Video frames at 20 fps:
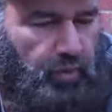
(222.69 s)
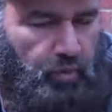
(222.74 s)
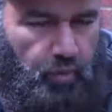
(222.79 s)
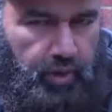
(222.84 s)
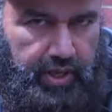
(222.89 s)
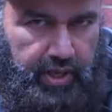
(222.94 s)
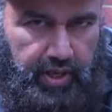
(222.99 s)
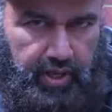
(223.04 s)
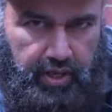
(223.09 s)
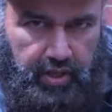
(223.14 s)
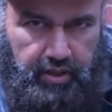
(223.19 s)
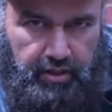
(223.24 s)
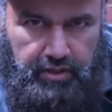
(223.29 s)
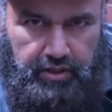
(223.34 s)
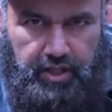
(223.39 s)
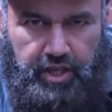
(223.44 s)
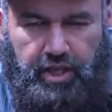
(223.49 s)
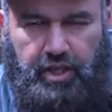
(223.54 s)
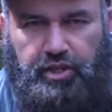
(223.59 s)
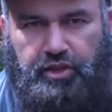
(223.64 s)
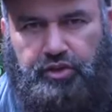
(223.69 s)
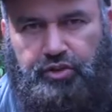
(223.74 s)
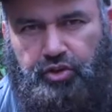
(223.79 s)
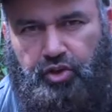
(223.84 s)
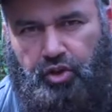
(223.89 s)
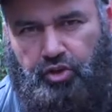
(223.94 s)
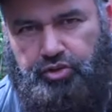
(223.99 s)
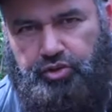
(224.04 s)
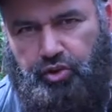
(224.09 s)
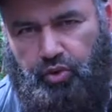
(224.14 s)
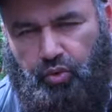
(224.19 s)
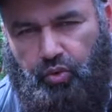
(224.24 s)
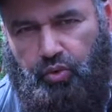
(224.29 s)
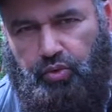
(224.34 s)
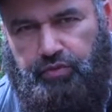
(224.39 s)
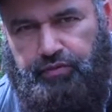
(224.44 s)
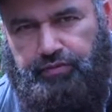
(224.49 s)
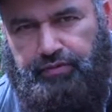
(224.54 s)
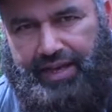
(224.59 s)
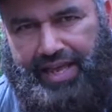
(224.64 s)
Well, not all
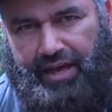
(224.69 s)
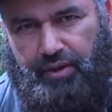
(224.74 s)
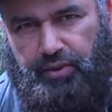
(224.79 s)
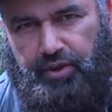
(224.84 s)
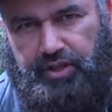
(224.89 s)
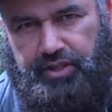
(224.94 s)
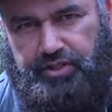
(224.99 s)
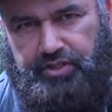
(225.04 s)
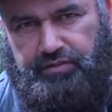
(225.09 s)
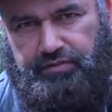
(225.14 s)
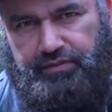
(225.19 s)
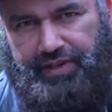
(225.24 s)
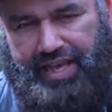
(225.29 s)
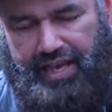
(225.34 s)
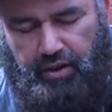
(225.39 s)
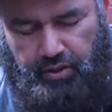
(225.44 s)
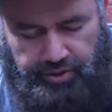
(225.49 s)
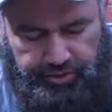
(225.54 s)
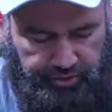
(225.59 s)
flour is flour.